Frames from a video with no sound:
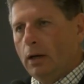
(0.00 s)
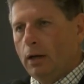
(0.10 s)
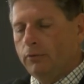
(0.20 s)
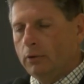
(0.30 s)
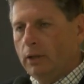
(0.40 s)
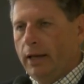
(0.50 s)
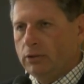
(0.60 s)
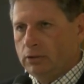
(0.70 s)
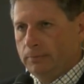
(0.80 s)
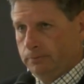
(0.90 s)
Uh, for the
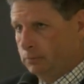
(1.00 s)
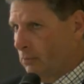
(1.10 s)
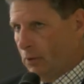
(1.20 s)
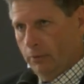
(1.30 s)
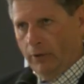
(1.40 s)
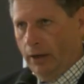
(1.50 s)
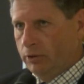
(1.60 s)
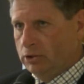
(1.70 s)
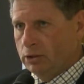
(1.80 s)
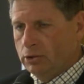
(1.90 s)
last five
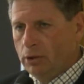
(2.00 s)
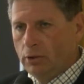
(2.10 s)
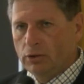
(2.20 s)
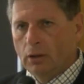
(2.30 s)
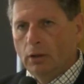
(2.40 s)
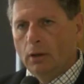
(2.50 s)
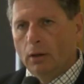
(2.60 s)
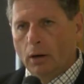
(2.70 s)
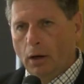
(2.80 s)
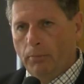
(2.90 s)
or six years,
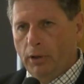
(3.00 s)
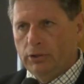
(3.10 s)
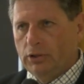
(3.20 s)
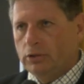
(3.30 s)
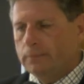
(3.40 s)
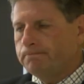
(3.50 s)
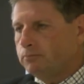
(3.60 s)
our budgets